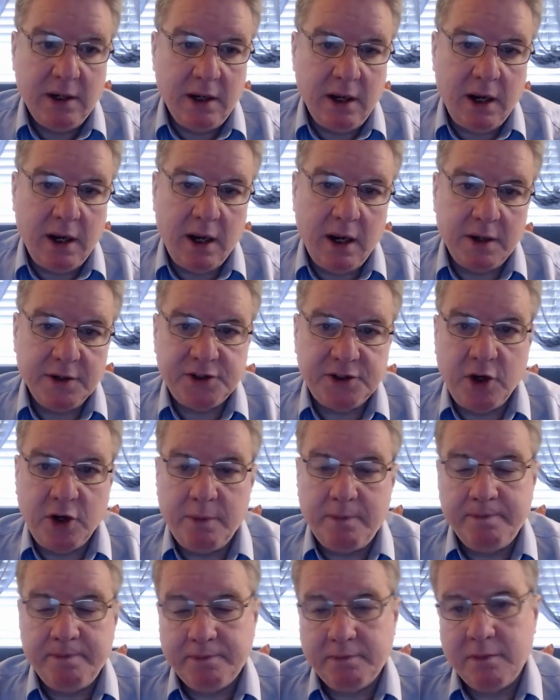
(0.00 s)

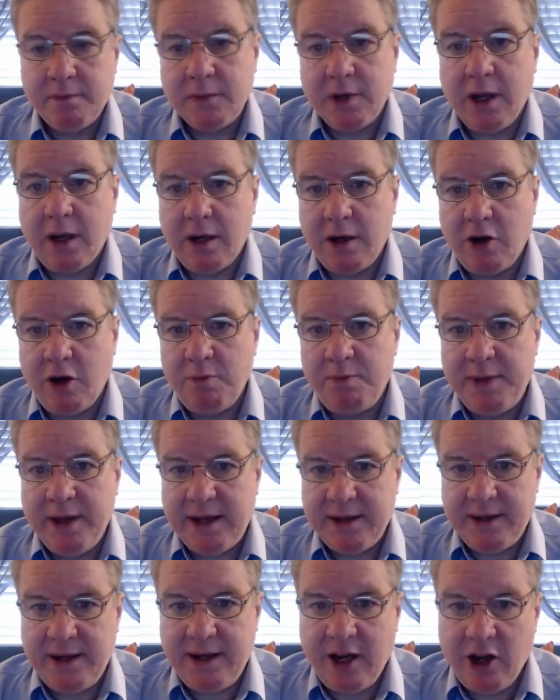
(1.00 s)
Hope
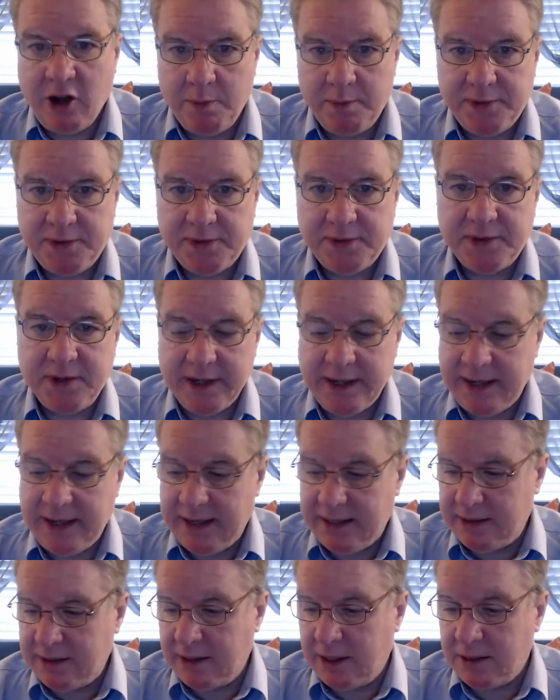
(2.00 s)
that helps.
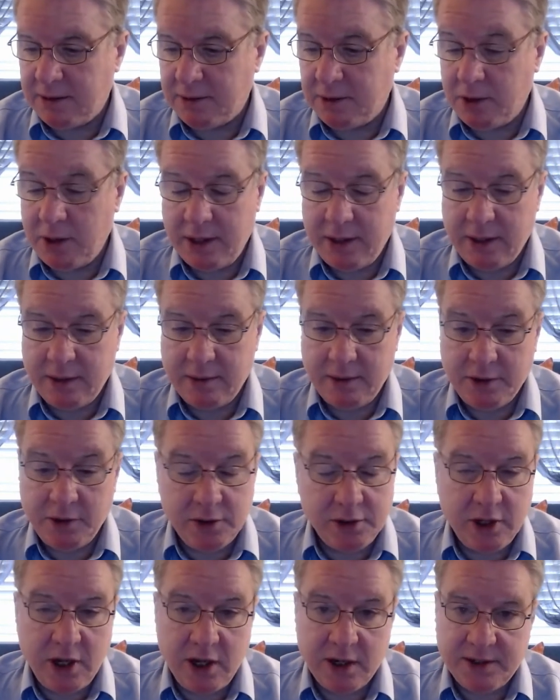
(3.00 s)
Again, good
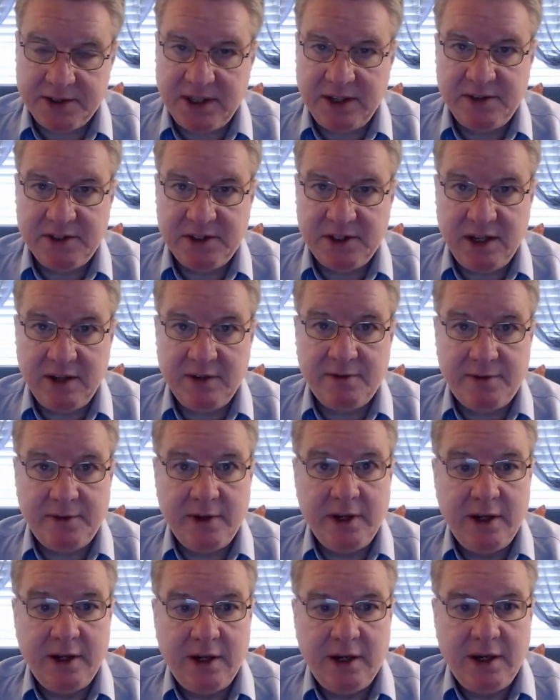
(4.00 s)
luck, stay safe,
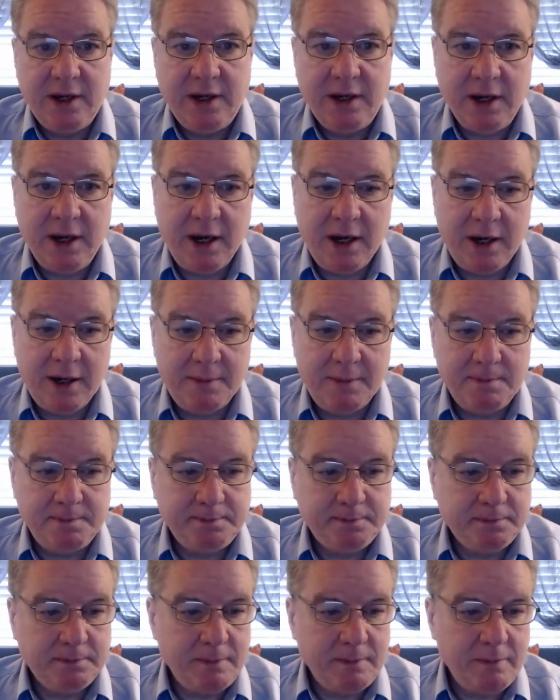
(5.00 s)

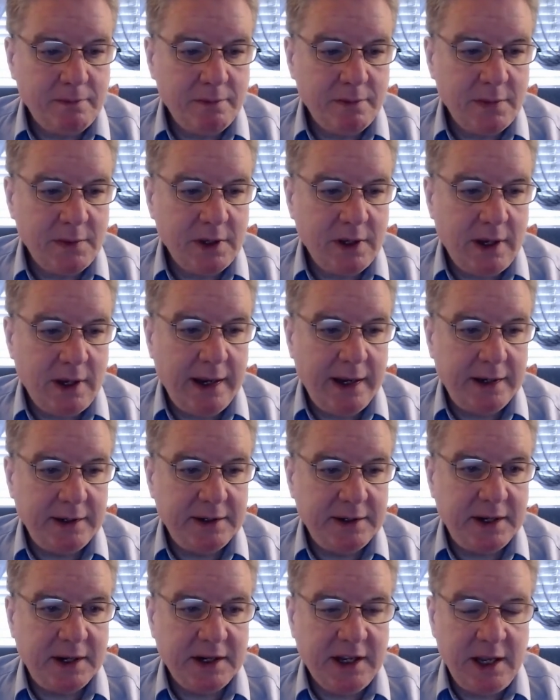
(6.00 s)

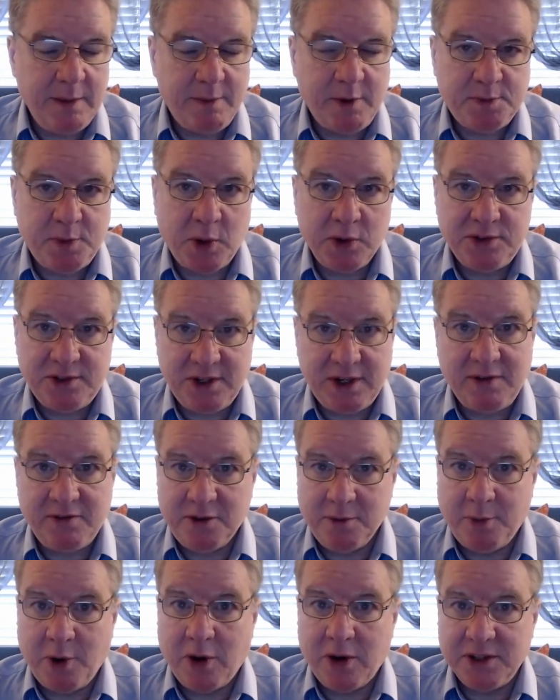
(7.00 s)
and keep us posted after
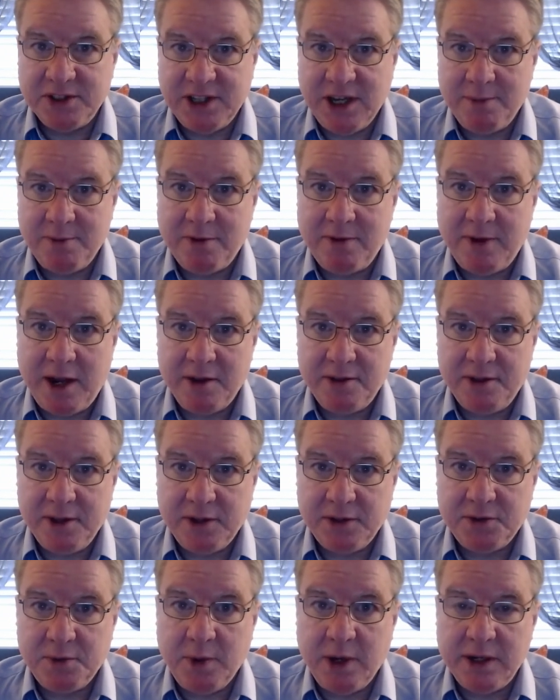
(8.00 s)
the bar exam of how
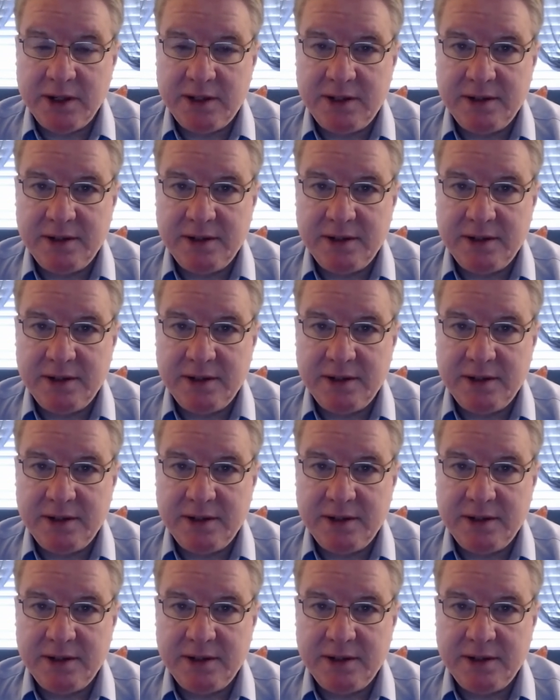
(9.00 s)
things went.